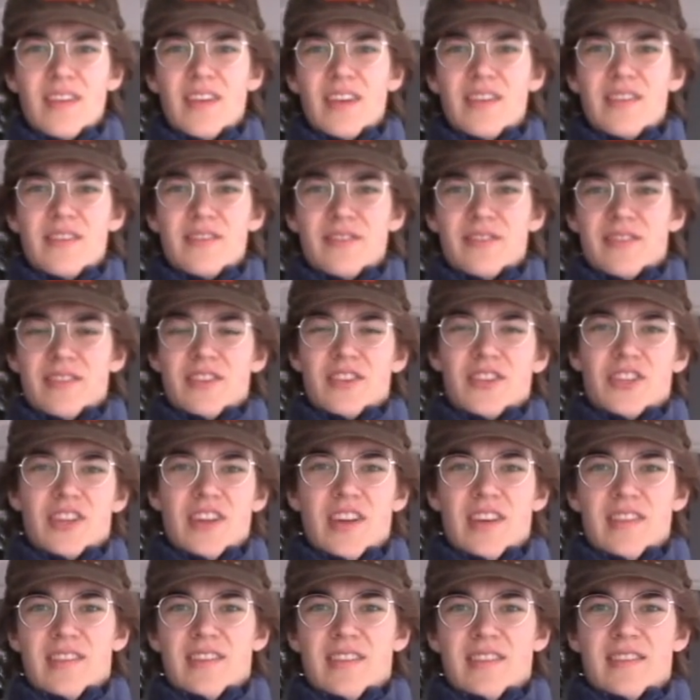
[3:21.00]
Here's the
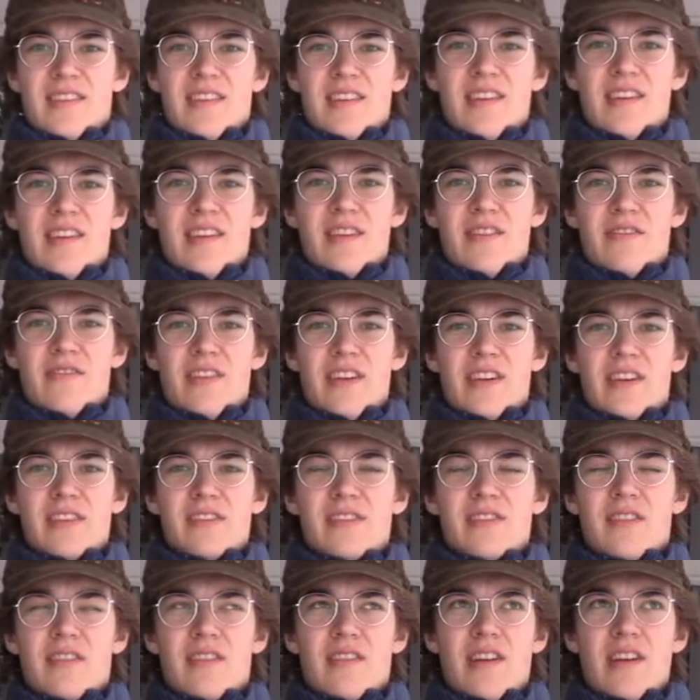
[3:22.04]
shed that the
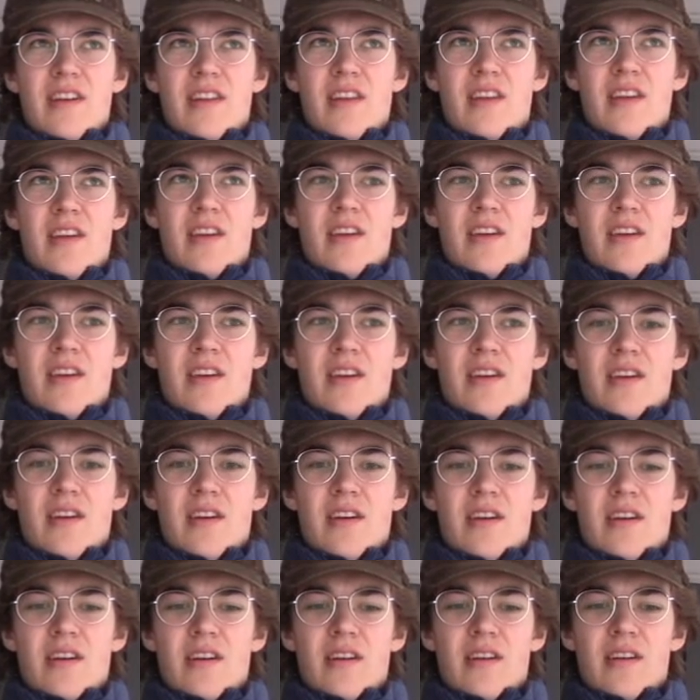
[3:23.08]
crickets are in.
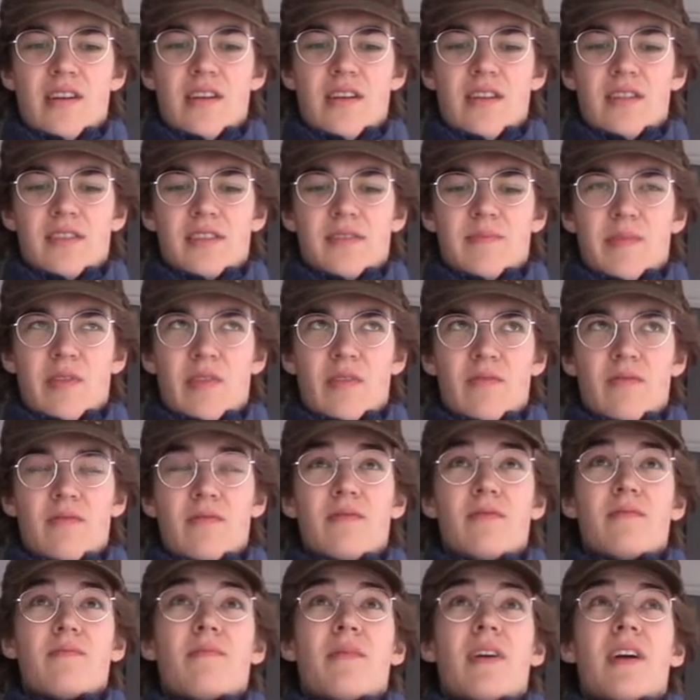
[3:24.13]
It's about
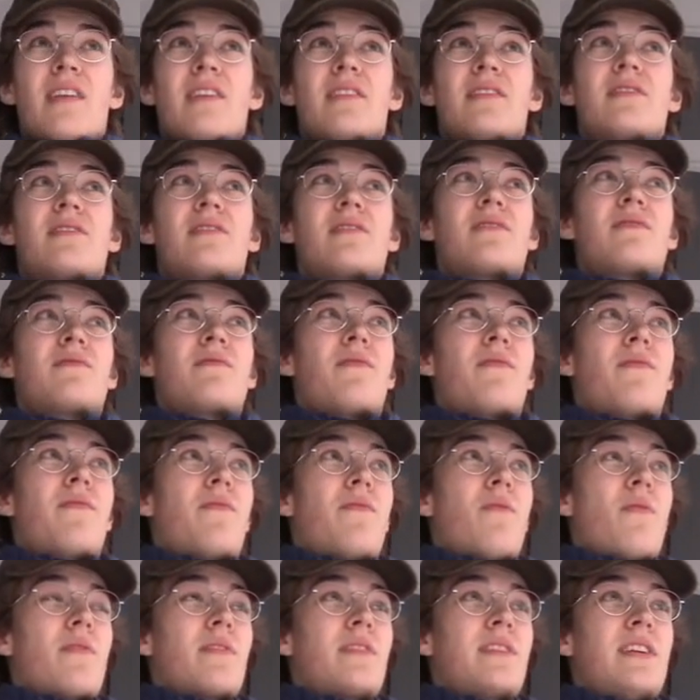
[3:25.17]
minus
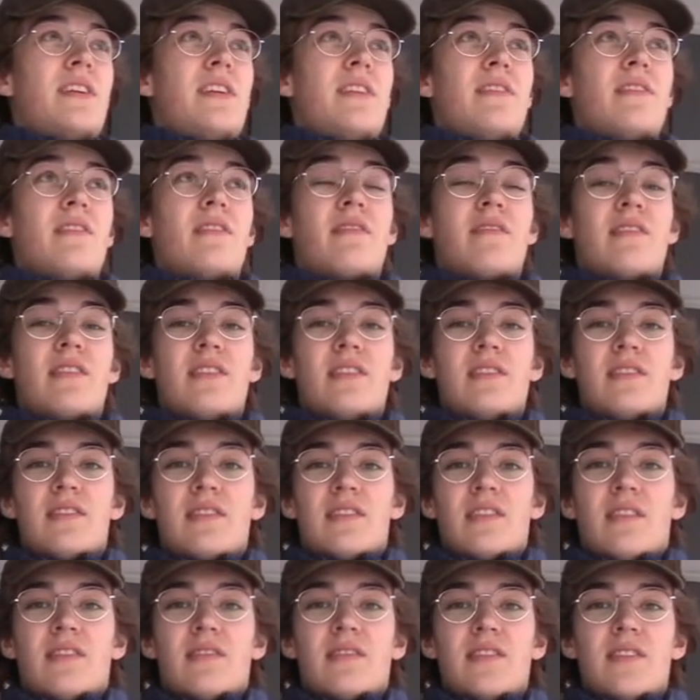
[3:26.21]
14 degrees
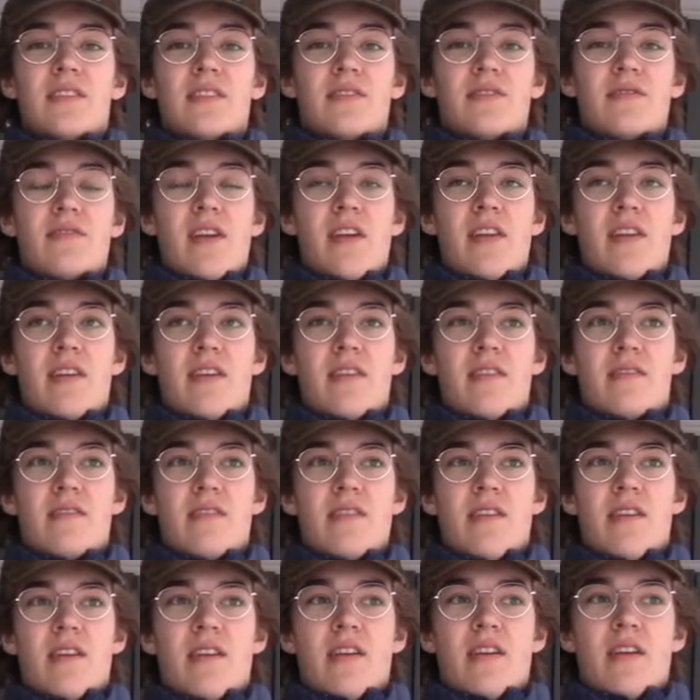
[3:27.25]
Celsius right now.
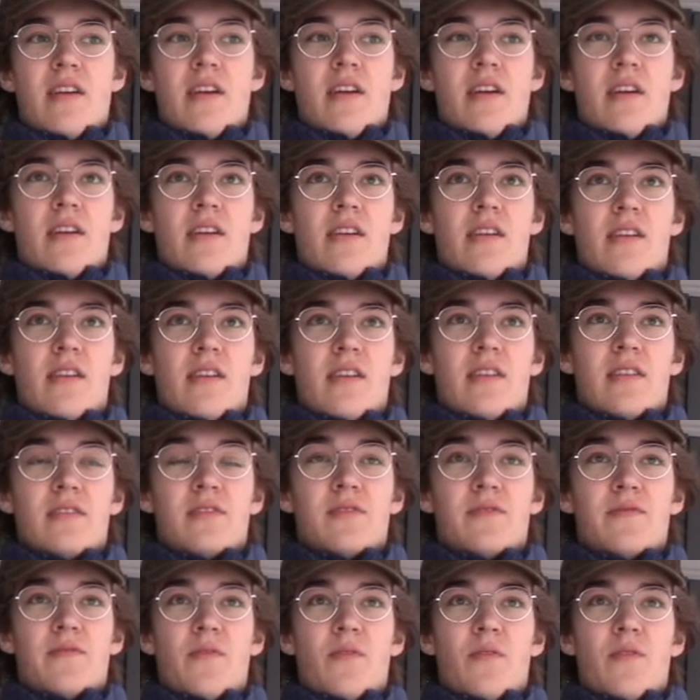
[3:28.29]

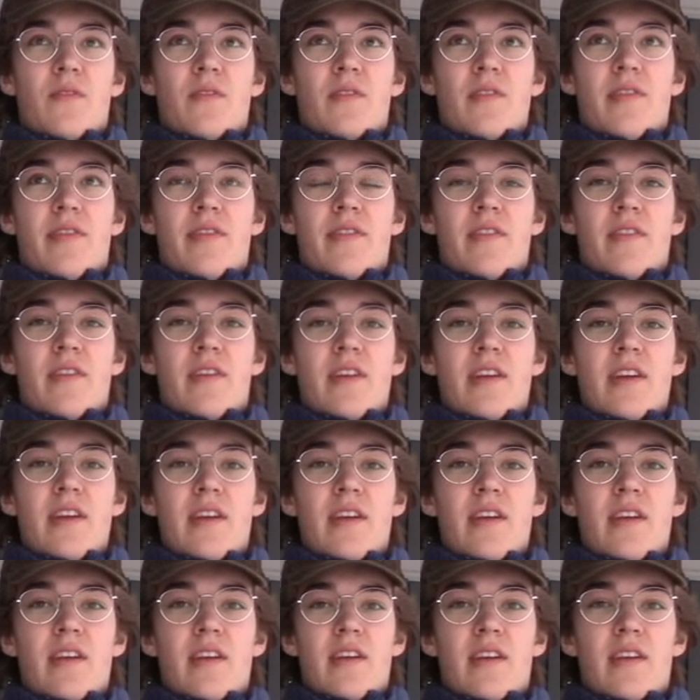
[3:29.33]
It's
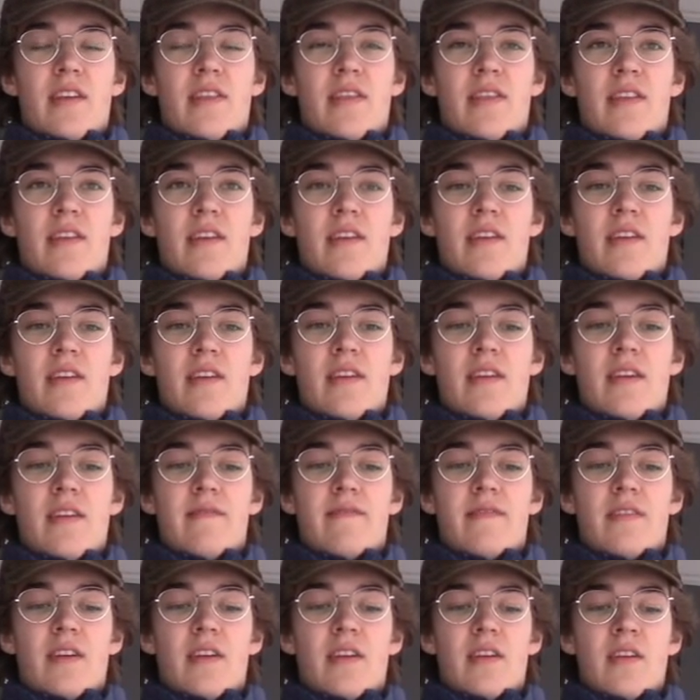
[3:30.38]
4:30 in the
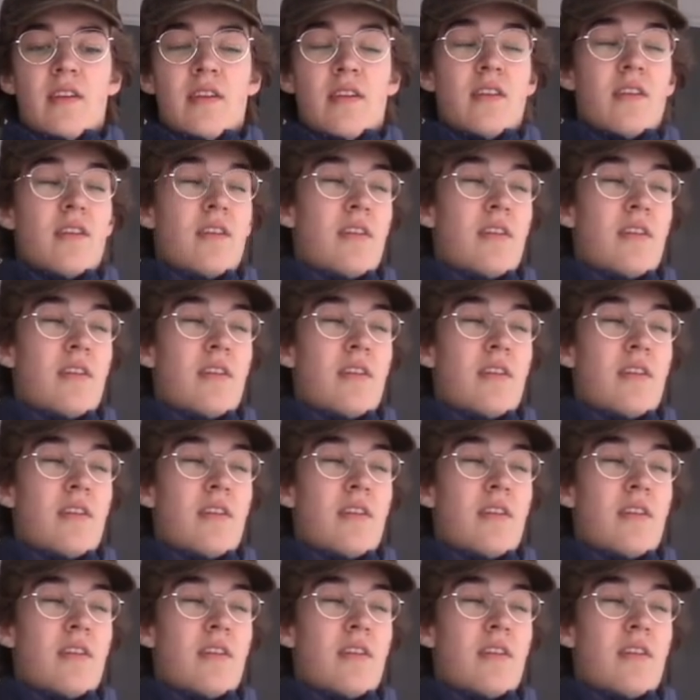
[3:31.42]
evening.